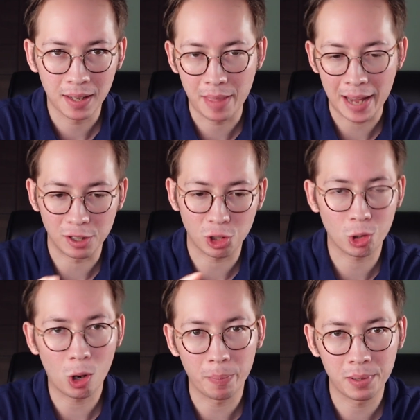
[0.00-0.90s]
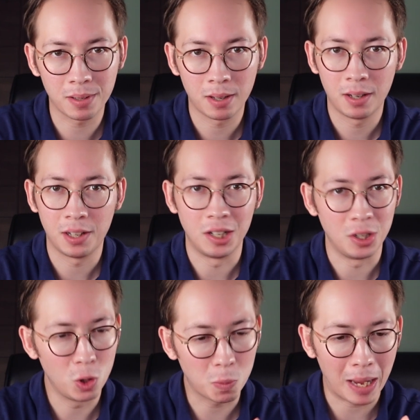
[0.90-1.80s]
That is shops,
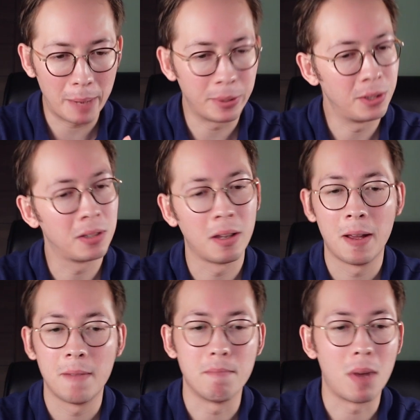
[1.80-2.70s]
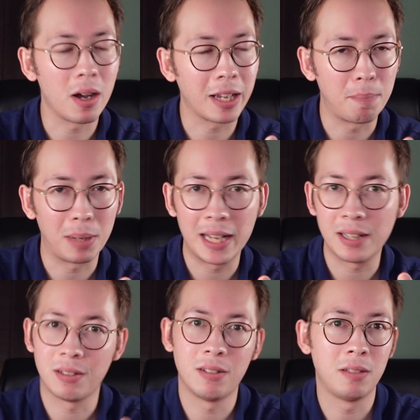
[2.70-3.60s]
newspapers,
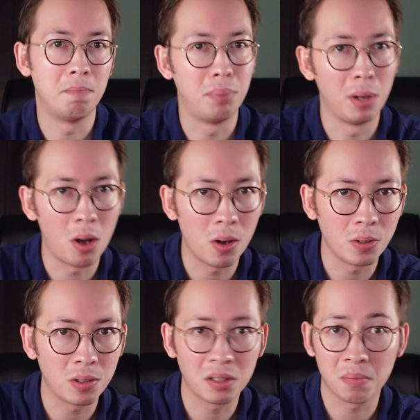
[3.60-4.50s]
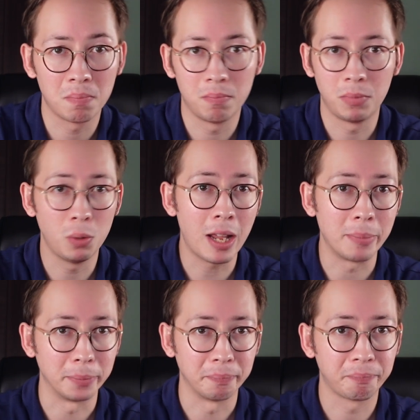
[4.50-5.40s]
marketplaces, blogs, you name
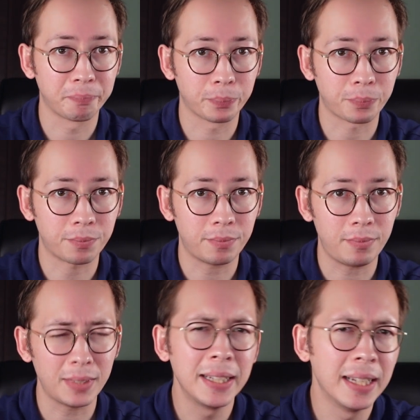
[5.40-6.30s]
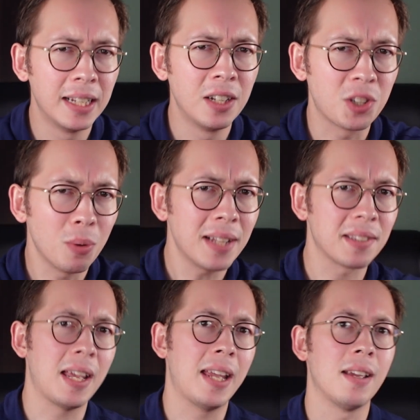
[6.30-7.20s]
it. So let's
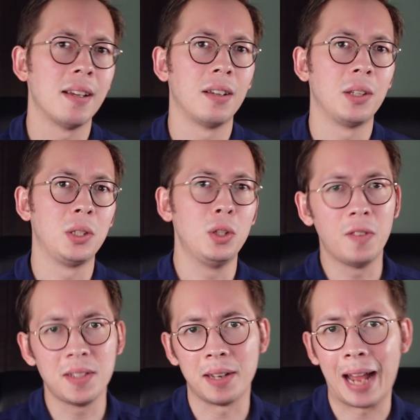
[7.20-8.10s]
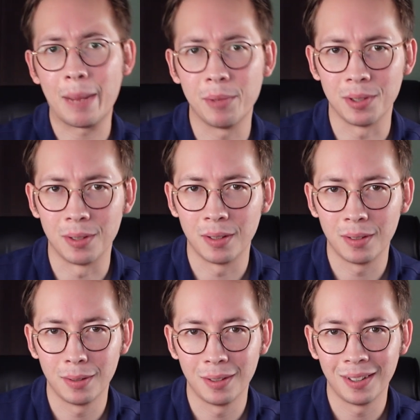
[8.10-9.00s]
say you visit Amazon
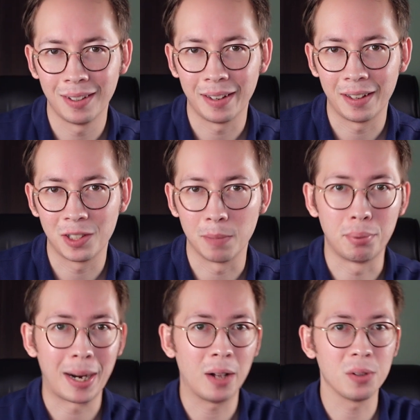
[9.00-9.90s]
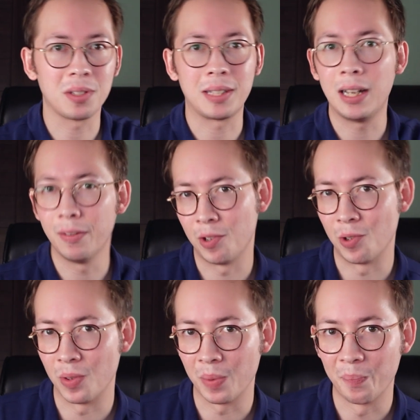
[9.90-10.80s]
to browse
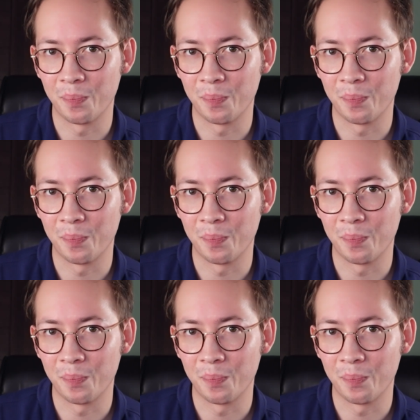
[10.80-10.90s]
televisions.